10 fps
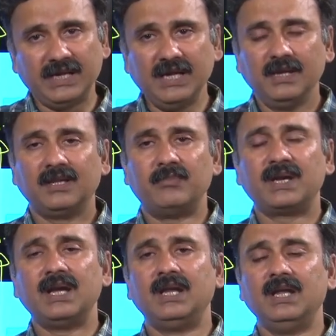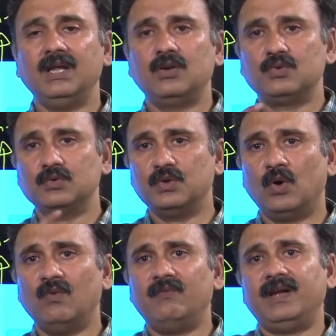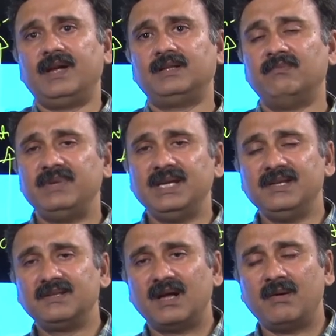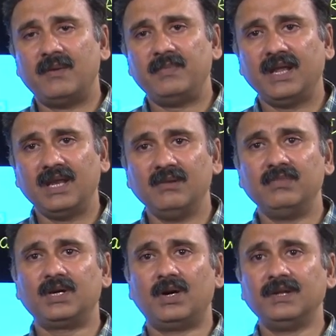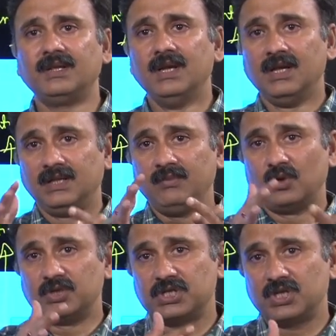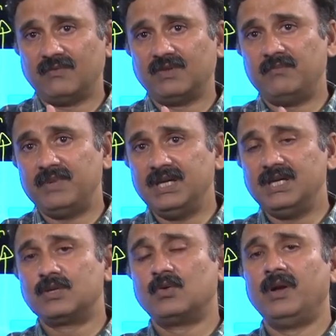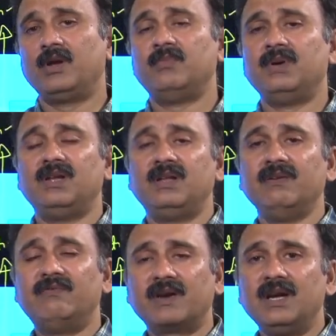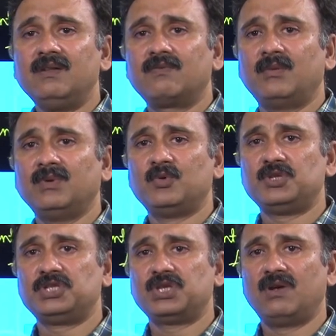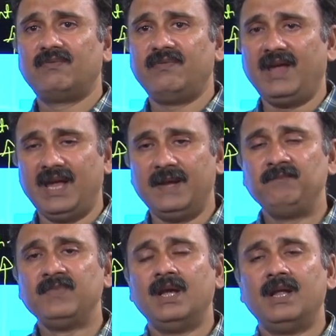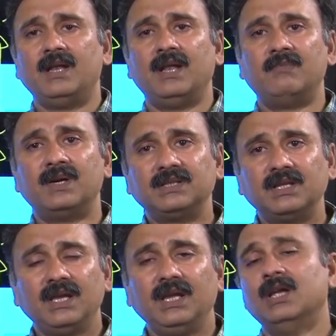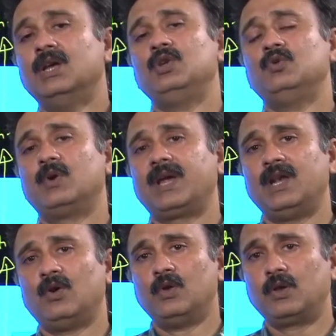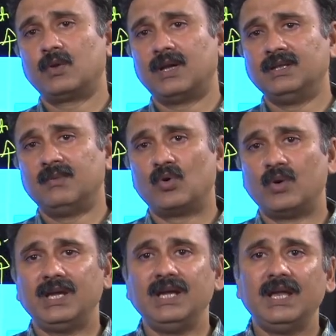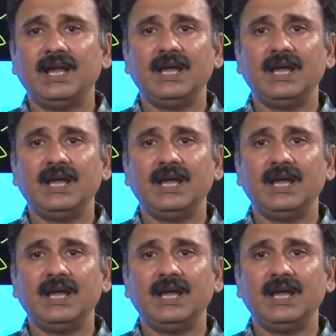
B separately to know where the B is appearing, because the position of the B is going to be different from the position of A. Number 3, you can also run the protein